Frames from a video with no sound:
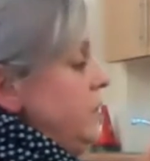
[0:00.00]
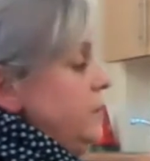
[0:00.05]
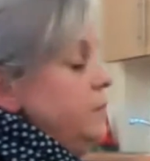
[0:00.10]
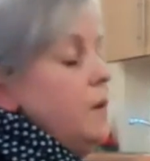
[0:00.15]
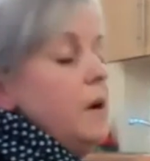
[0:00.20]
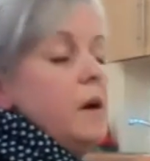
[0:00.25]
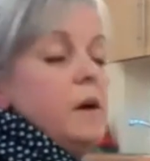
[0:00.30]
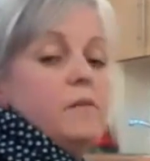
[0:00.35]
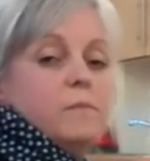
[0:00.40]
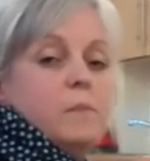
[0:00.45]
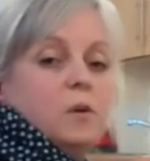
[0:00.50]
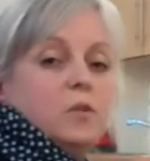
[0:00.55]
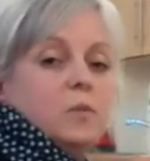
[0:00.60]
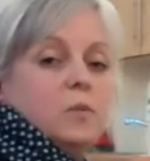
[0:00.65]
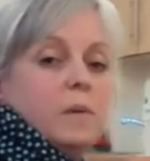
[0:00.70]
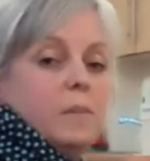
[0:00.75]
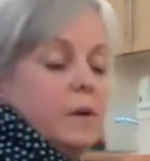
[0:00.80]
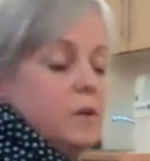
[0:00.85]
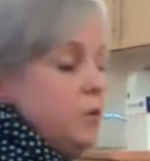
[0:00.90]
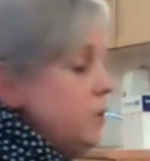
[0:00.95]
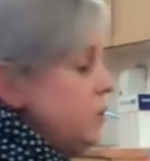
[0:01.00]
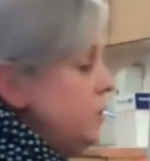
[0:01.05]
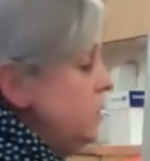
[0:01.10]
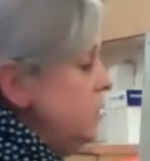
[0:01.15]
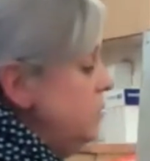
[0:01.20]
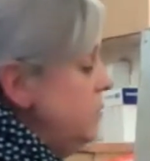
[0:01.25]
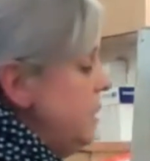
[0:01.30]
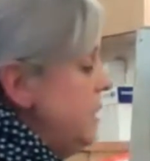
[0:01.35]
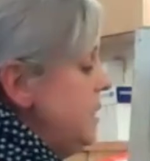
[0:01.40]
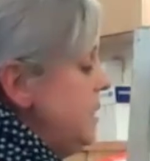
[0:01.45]
So 5 multiplied by
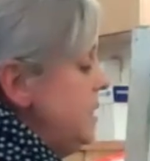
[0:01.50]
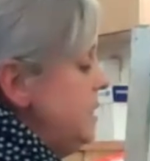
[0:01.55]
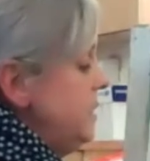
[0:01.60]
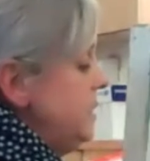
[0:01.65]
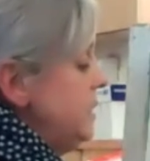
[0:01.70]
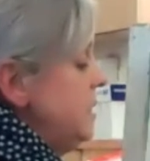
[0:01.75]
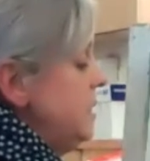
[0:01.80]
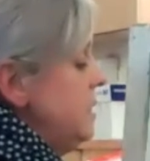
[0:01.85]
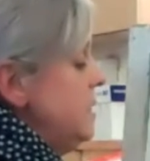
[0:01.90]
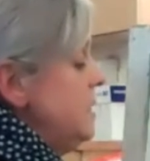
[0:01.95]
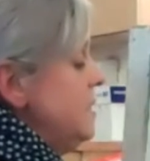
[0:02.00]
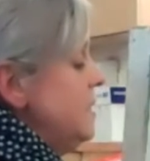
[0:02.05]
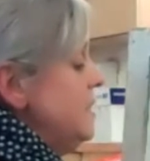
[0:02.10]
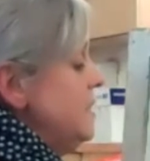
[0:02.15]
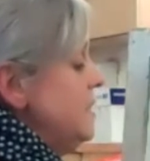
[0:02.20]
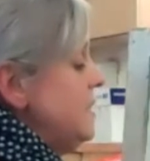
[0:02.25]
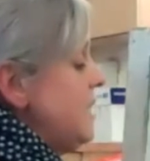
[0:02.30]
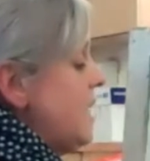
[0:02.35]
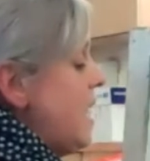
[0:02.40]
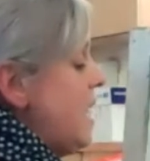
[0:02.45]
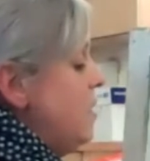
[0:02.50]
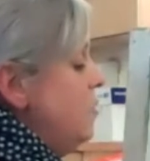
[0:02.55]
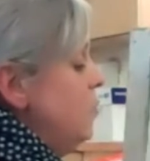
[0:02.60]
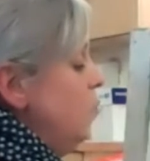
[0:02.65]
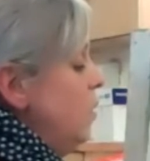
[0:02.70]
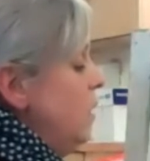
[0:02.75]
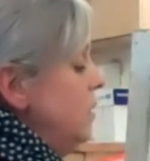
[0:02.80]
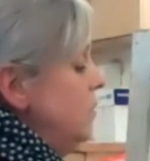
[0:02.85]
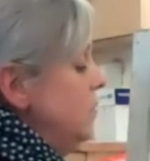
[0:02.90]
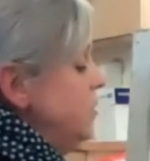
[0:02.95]
2 is 10
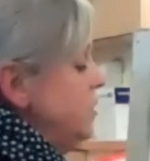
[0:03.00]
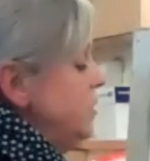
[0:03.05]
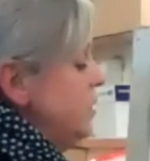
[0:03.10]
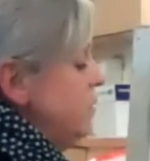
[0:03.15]
ones.